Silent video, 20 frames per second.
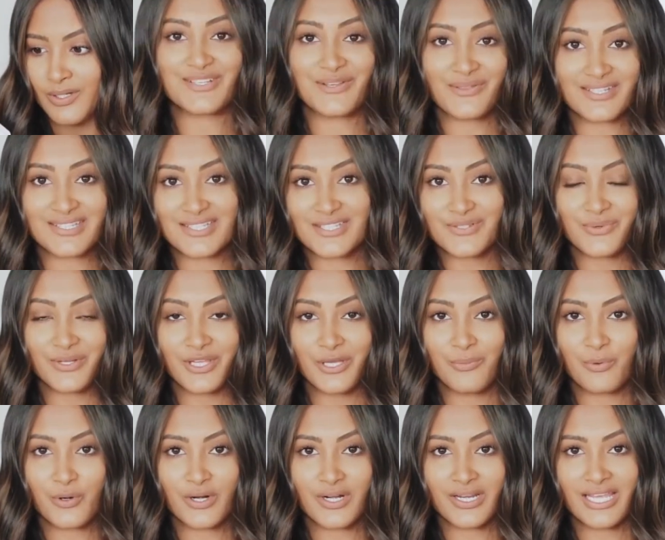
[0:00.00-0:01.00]
So this is really
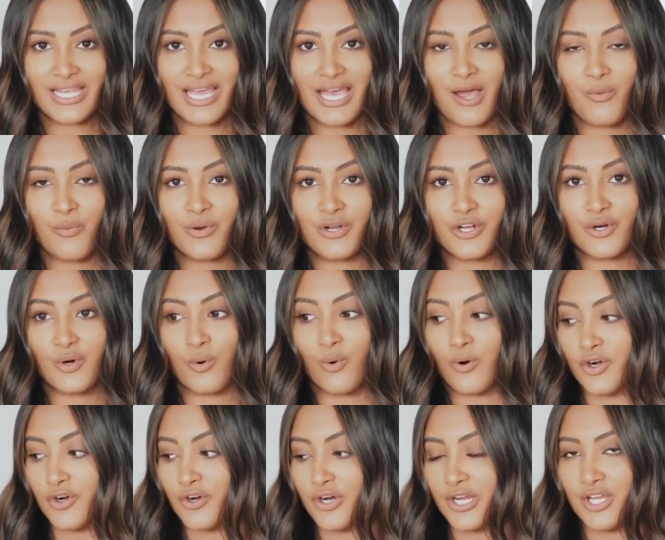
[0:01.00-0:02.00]
important to get when you're
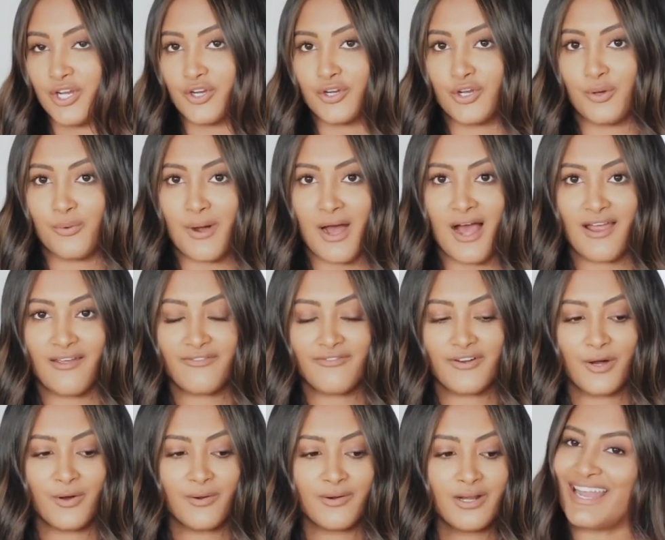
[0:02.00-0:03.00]
ordering your new
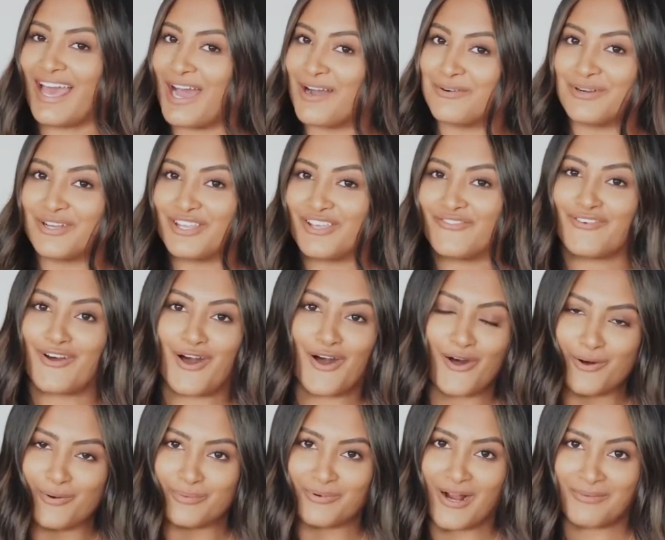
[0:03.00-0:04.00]
iPhone. Now what you've
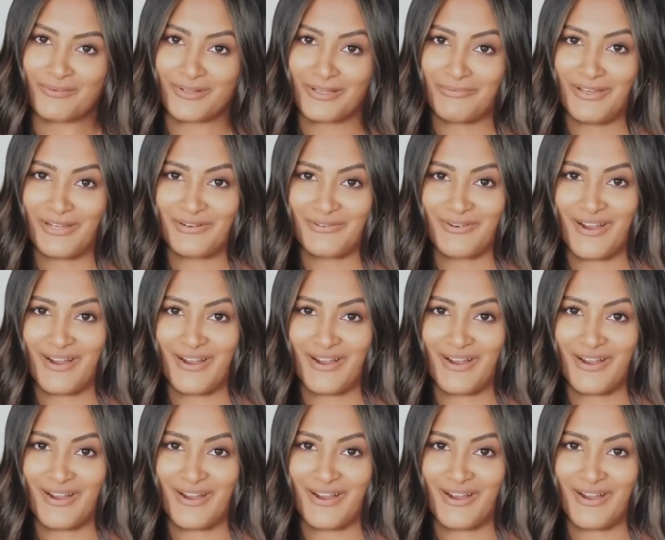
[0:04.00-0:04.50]
all probably been